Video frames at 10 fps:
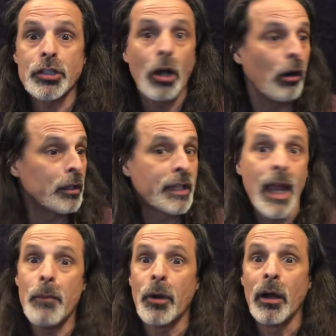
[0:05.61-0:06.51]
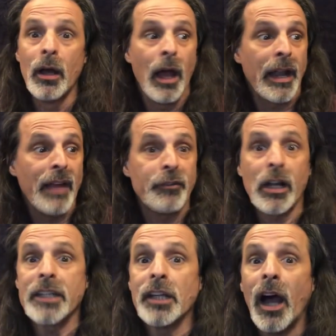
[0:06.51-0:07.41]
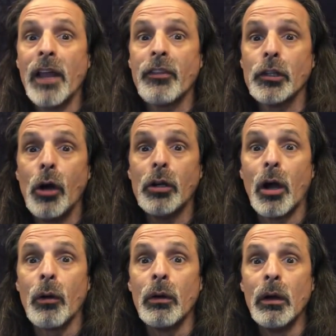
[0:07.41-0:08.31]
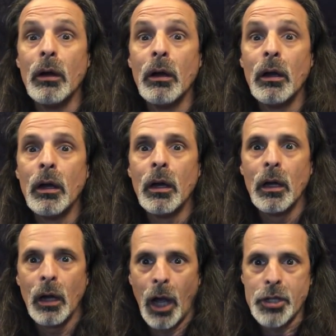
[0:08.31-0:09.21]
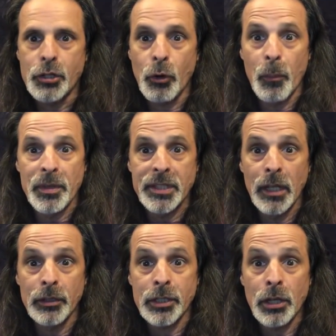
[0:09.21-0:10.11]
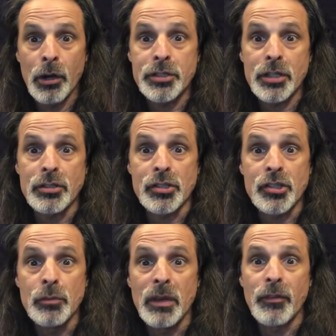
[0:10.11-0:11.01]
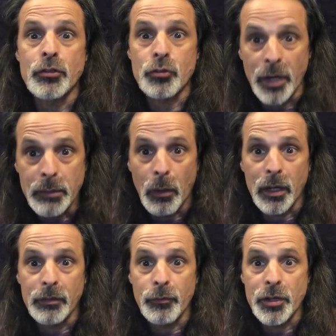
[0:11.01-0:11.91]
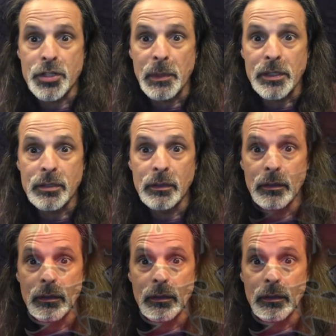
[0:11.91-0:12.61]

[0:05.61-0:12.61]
guitar on camera, and I forgot to hide the logo. I sure hope that Taylor Guitars doesn't sue me for trademark infringement.